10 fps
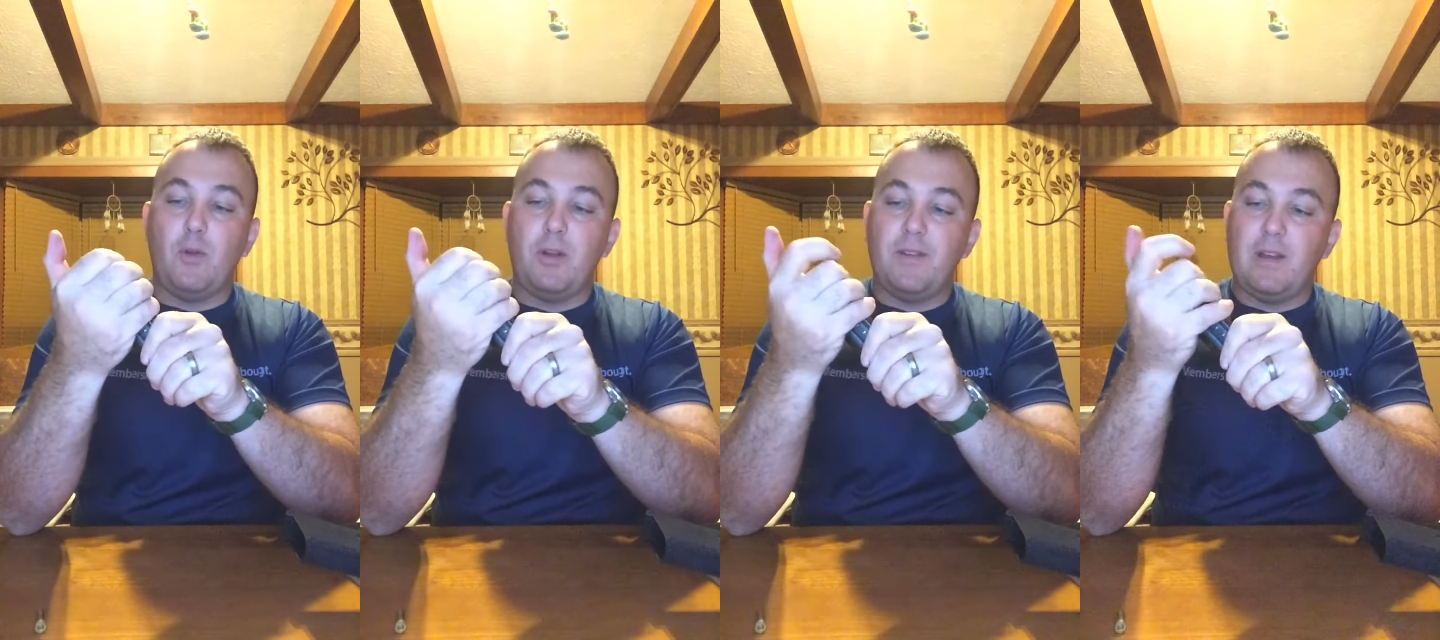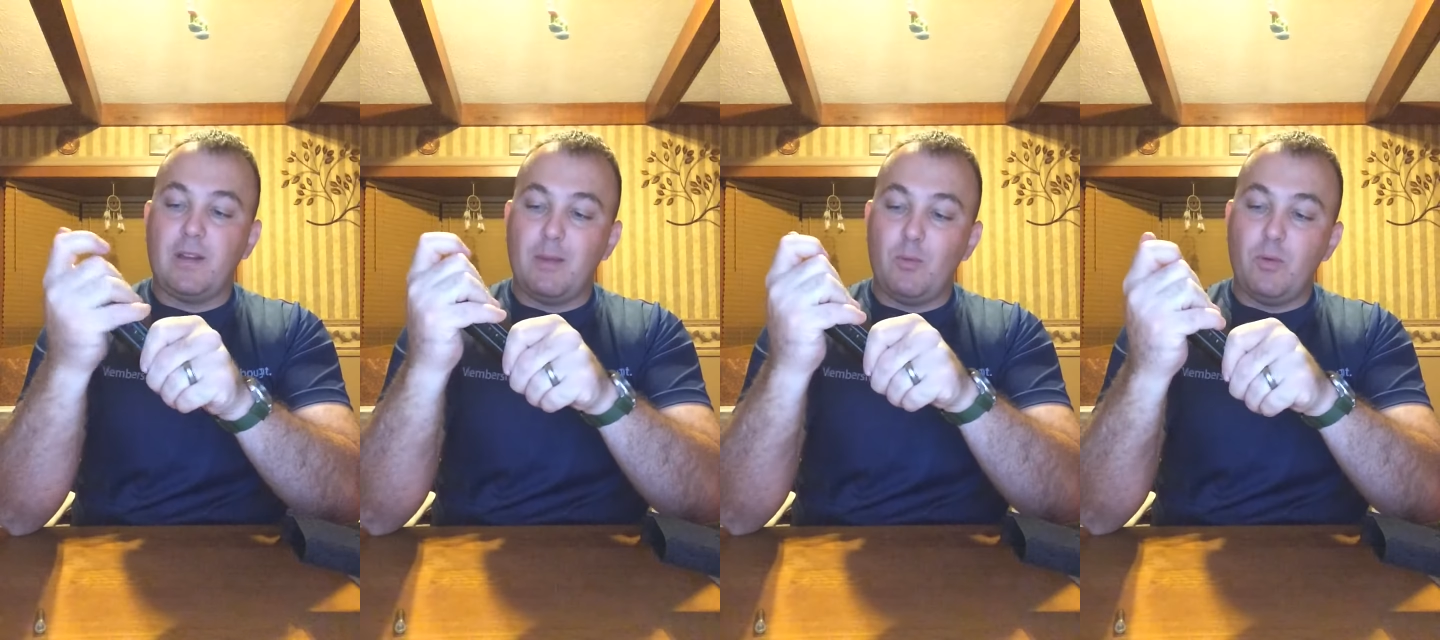already found a
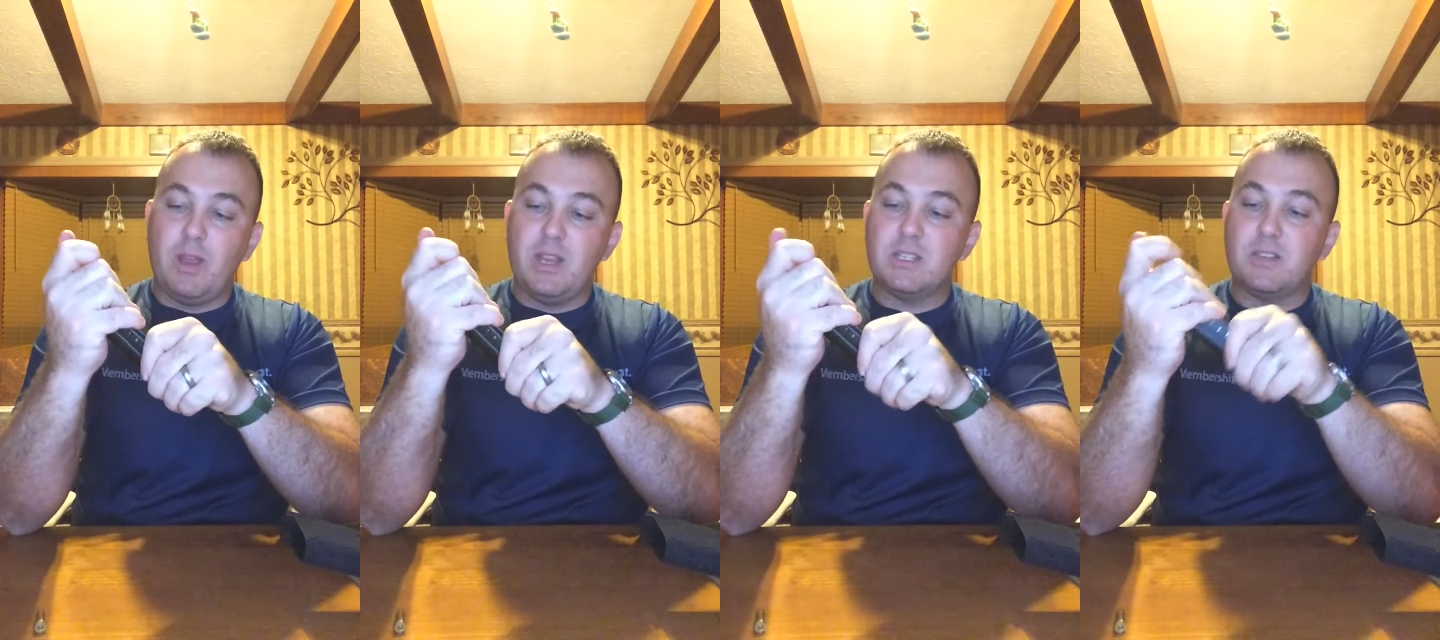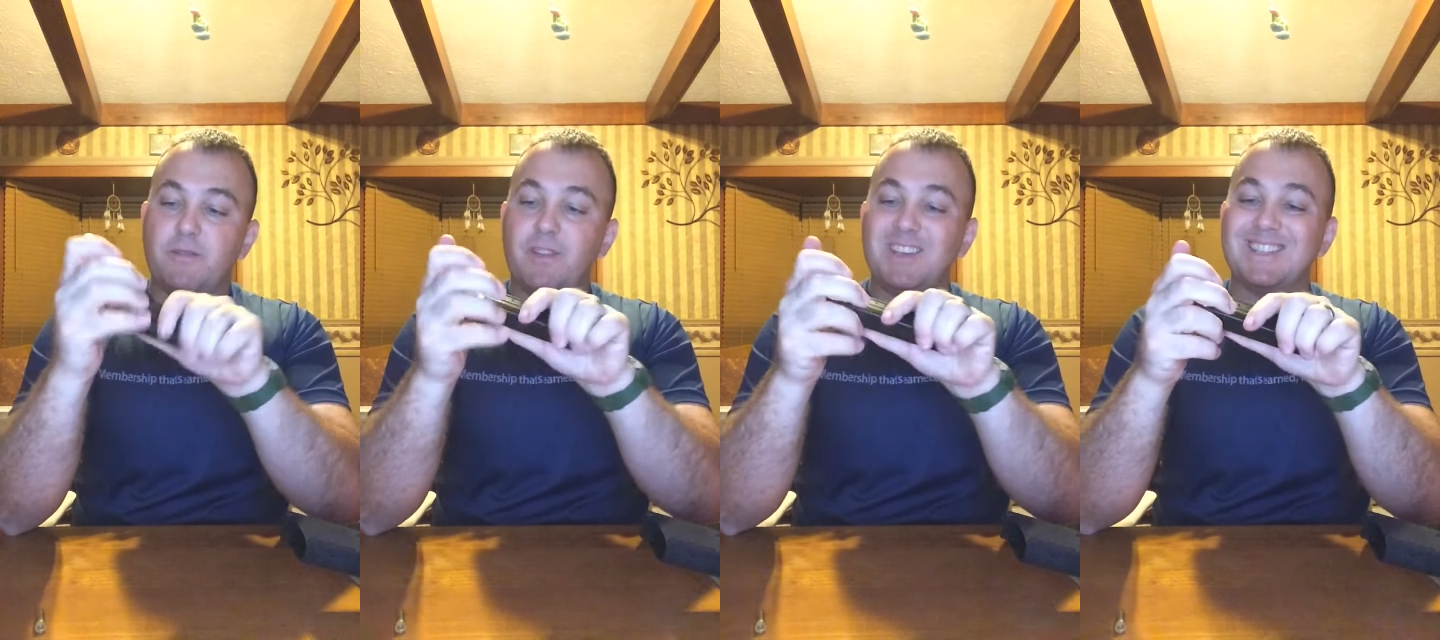couple ways to
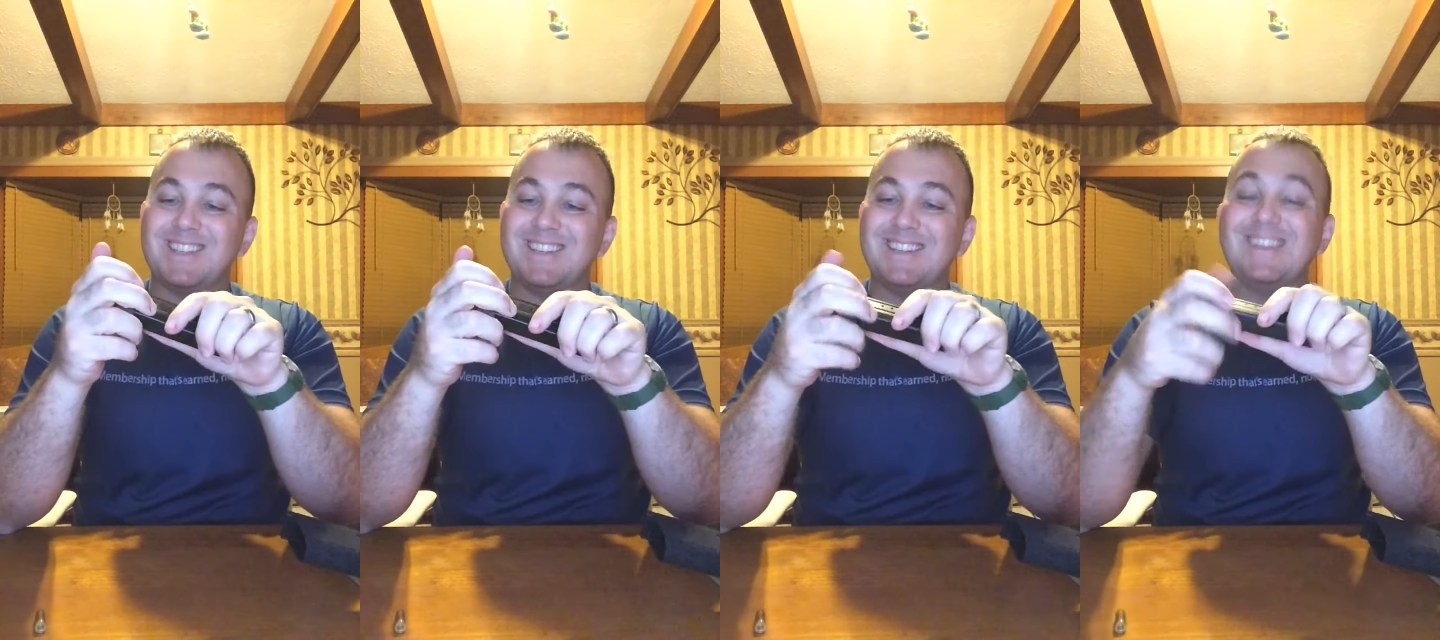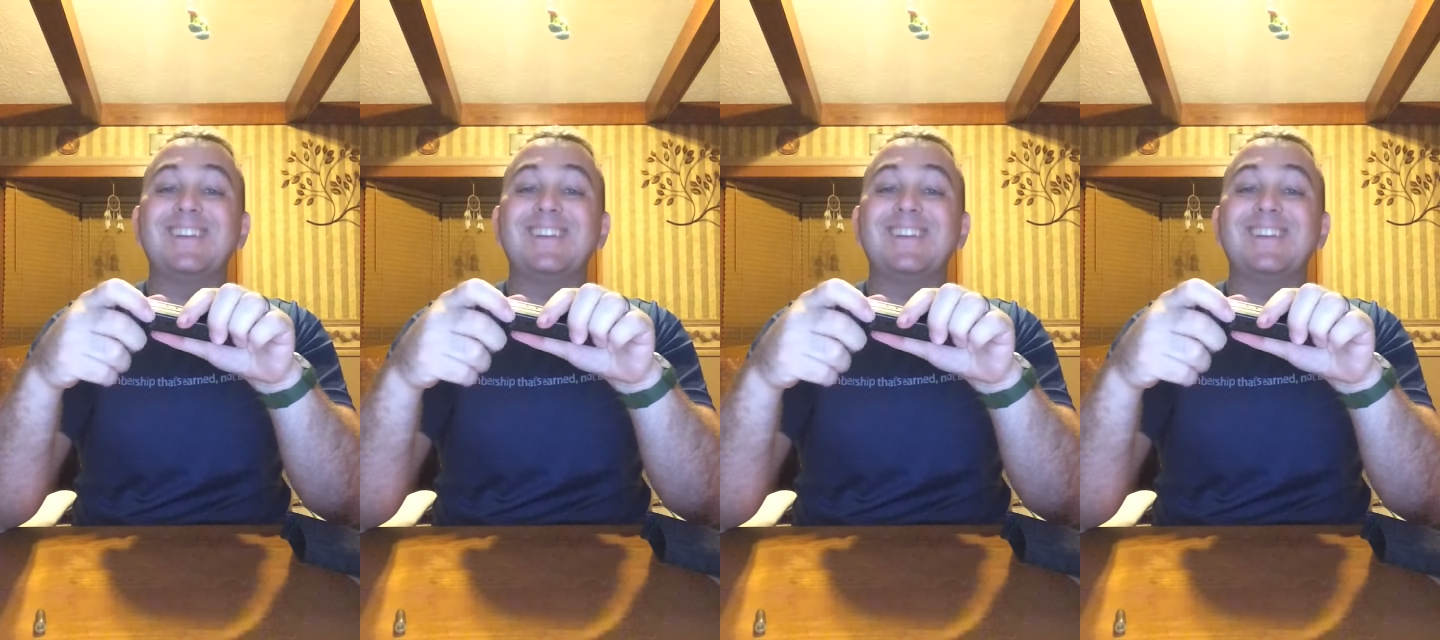fix it.